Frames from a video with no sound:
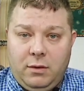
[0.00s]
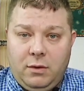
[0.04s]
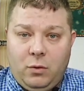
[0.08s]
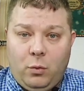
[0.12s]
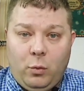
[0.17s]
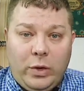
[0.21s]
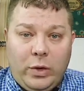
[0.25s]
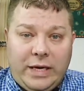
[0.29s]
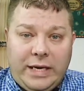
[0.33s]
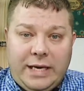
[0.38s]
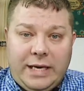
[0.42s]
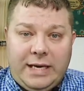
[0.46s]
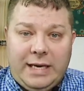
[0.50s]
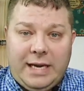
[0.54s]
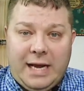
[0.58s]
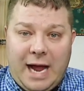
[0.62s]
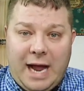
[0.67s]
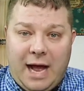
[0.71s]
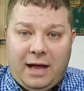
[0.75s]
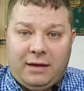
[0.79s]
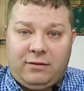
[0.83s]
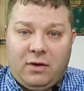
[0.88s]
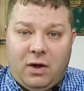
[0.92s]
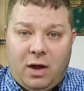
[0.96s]
We need
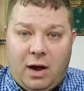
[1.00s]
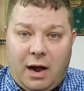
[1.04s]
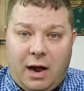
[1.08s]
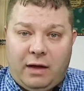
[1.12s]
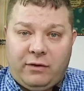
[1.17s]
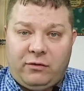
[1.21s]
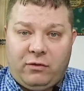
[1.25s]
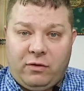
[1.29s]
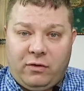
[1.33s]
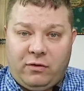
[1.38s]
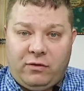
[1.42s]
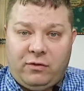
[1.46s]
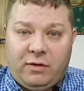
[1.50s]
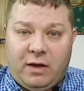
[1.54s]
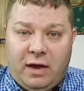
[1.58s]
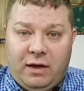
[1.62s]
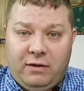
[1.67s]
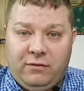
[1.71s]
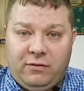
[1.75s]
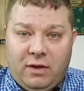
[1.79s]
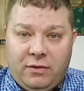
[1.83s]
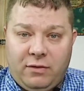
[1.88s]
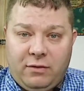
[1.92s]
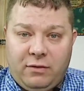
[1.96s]
not to
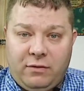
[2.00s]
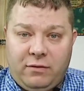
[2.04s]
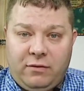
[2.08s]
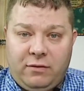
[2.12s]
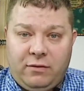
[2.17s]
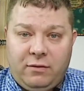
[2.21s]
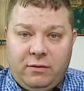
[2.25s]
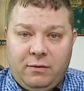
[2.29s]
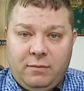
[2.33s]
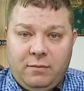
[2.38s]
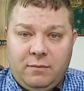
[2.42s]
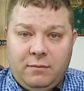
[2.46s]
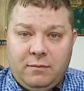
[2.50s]
ostracize others.